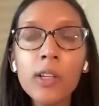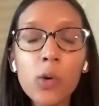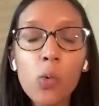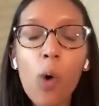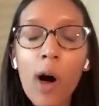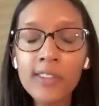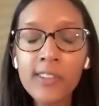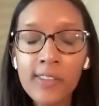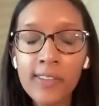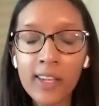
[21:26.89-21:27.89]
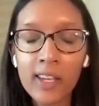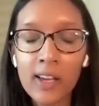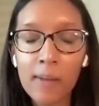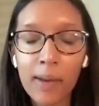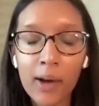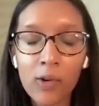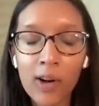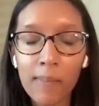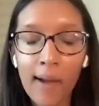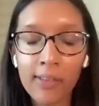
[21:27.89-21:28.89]
you want to see a
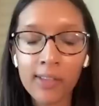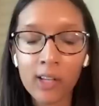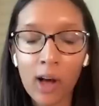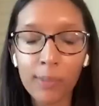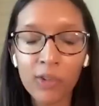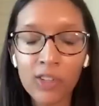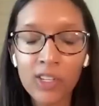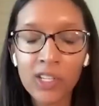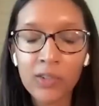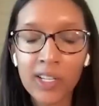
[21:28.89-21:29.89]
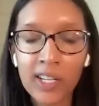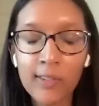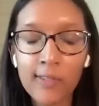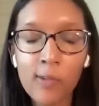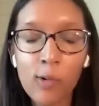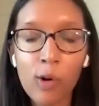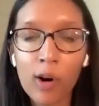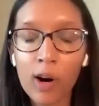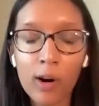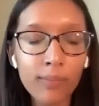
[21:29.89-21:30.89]
Bitcoin mass adoption, you need
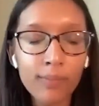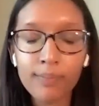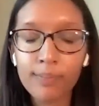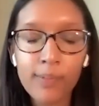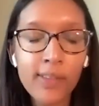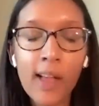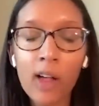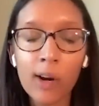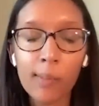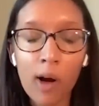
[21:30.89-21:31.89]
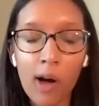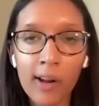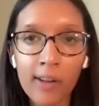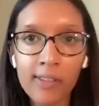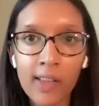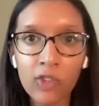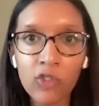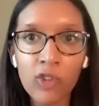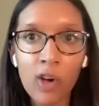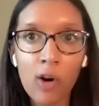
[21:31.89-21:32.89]
four stellar products that
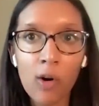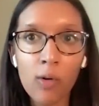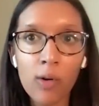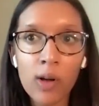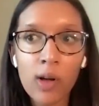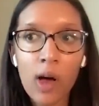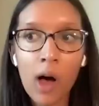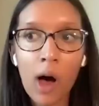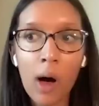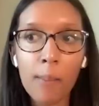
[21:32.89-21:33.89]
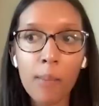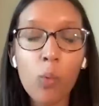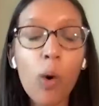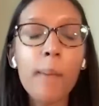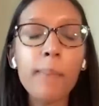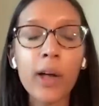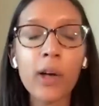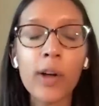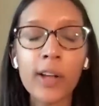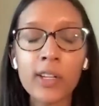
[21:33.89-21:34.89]
show um, what
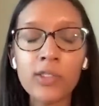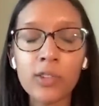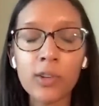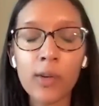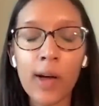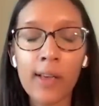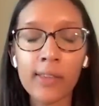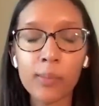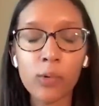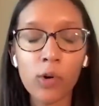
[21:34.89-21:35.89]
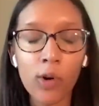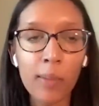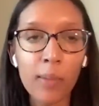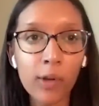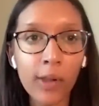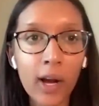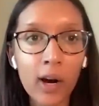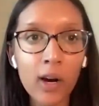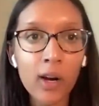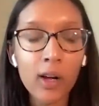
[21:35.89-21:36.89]
Bitcoin can do as a programmable
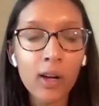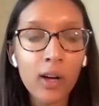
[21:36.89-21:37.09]
layer.